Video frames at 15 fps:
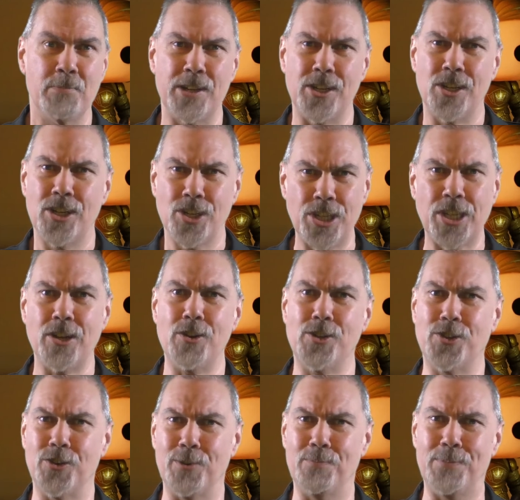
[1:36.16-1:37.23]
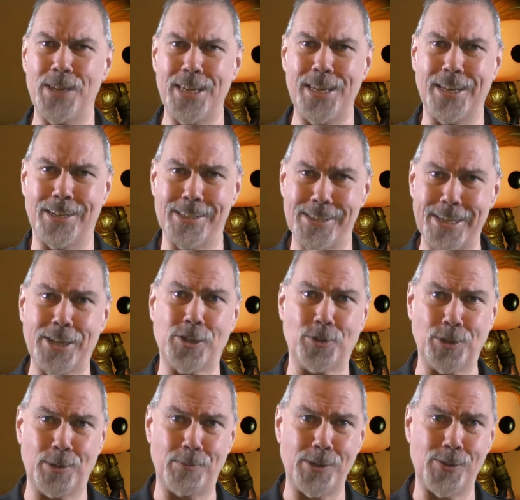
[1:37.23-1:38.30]
but she goes from being a
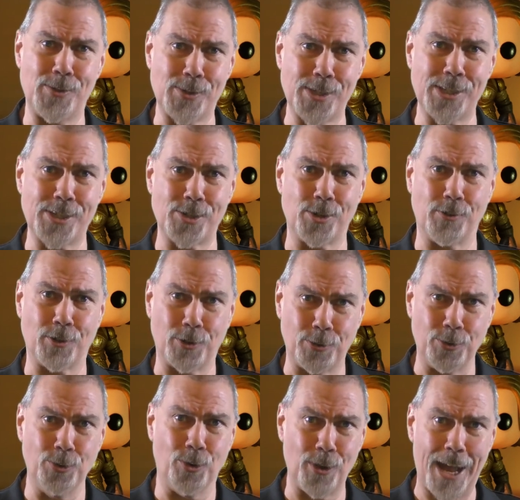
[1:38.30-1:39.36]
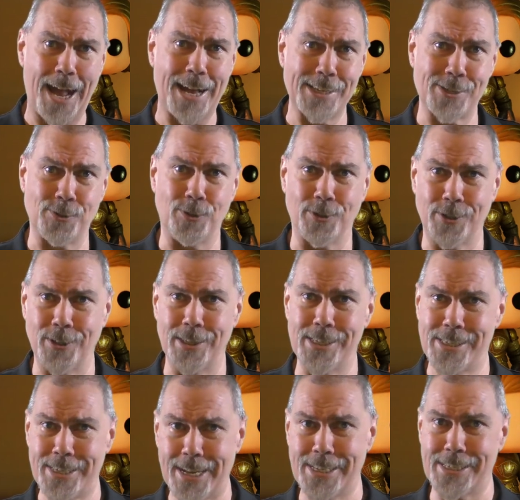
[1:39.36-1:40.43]
sexually abused sister of a cruel asshole to the
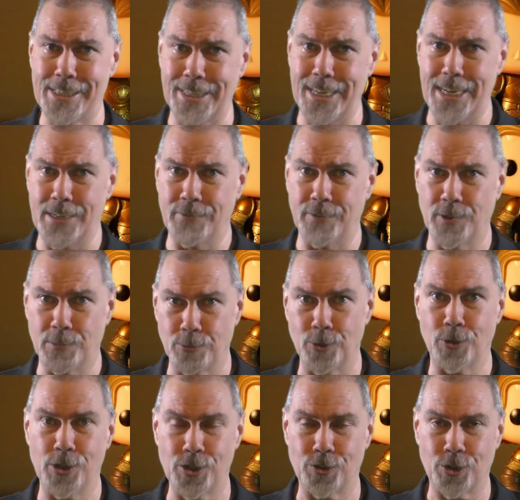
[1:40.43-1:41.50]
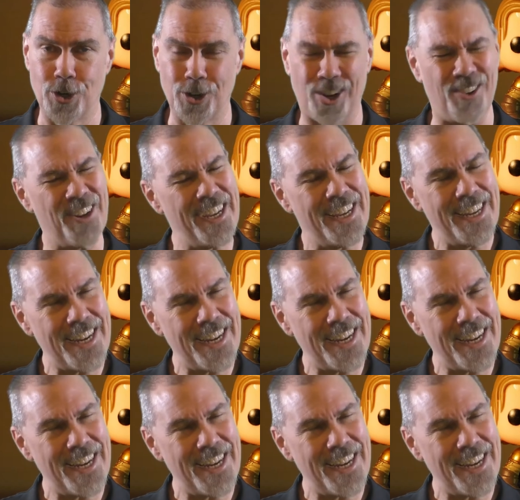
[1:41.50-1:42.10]
sex slave of the brutish Drogo,